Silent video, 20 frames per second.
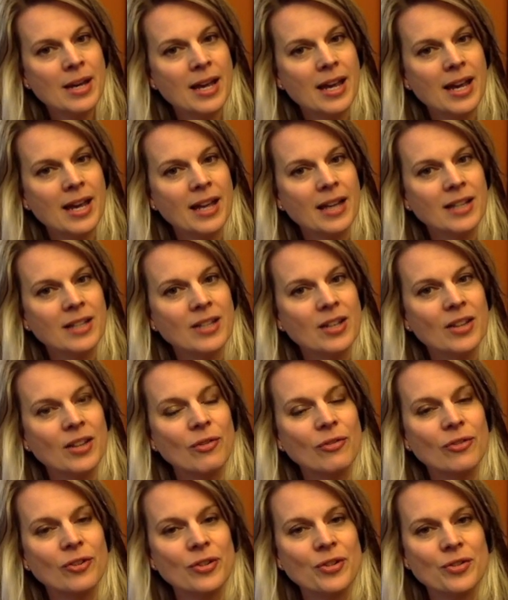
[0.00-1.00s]
and it's on the
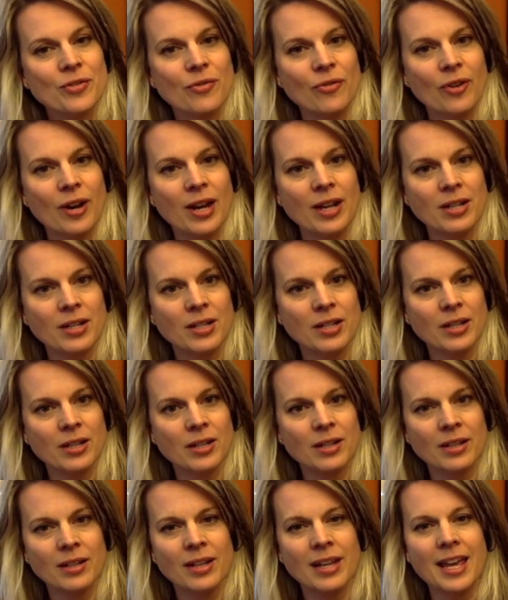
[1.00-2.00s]
first fret,
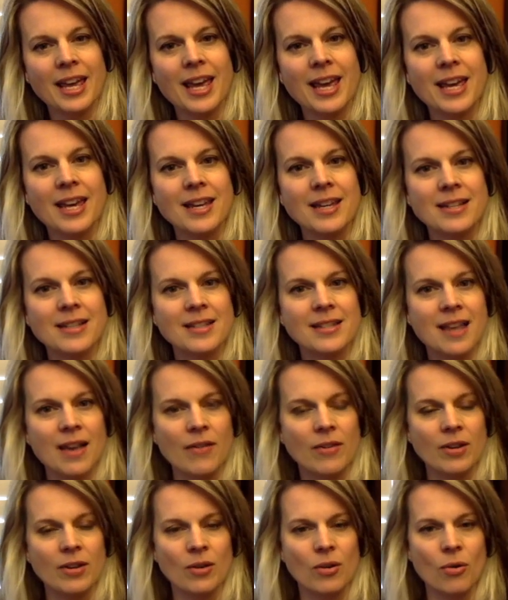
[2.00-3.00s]

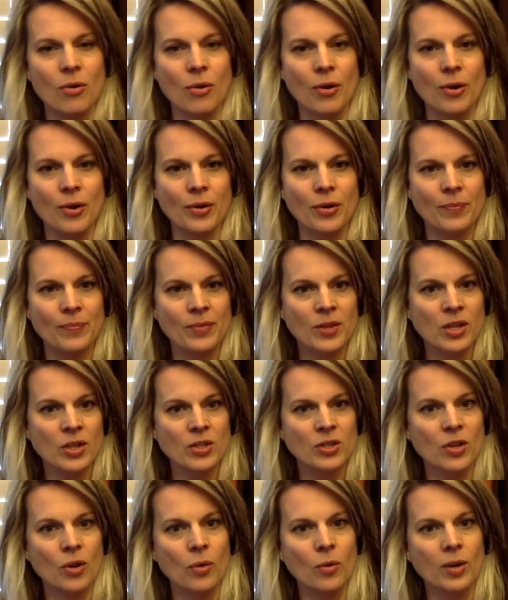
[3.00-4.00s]
A7 chord.
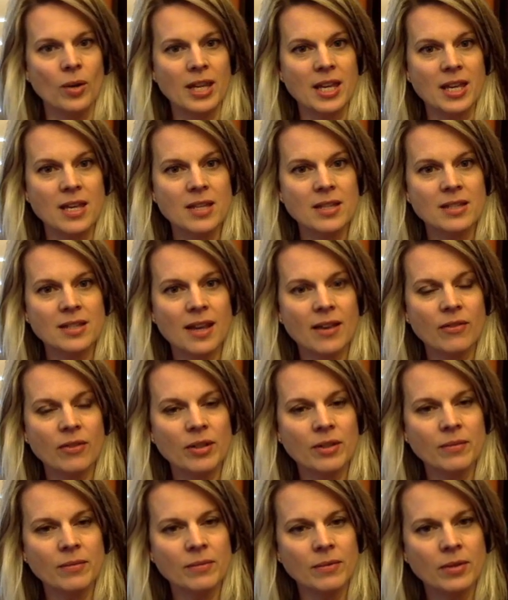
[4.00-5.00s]
So
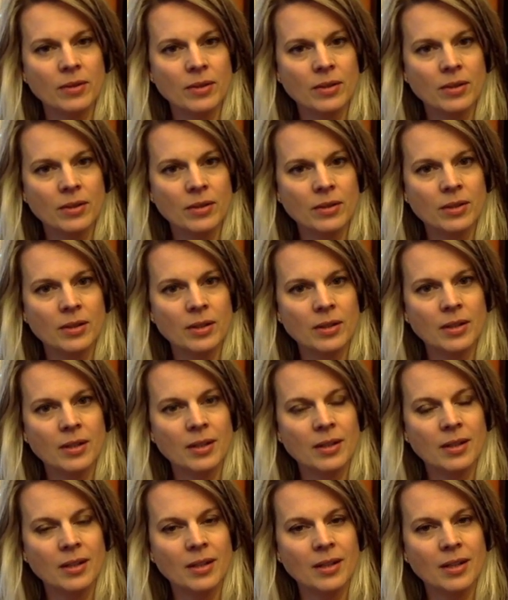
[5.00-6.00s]
E7
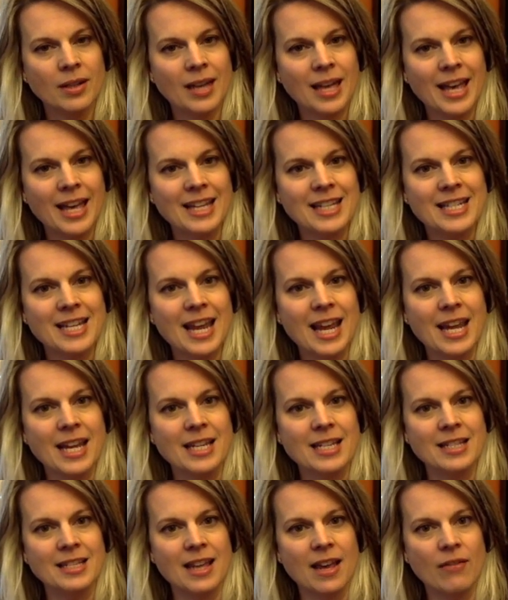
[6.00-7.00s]
and
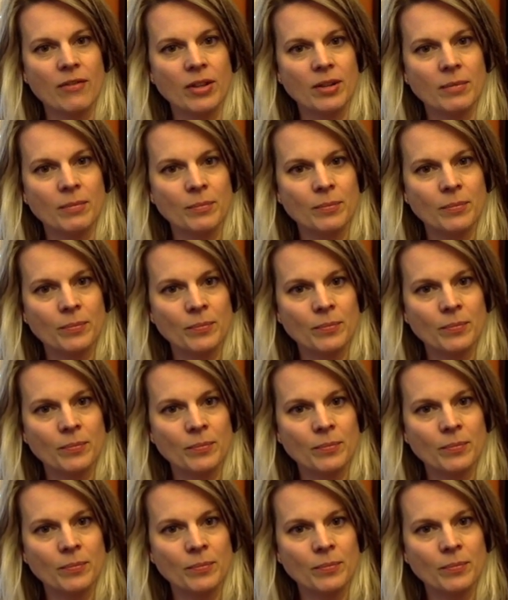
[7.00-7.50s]
A7.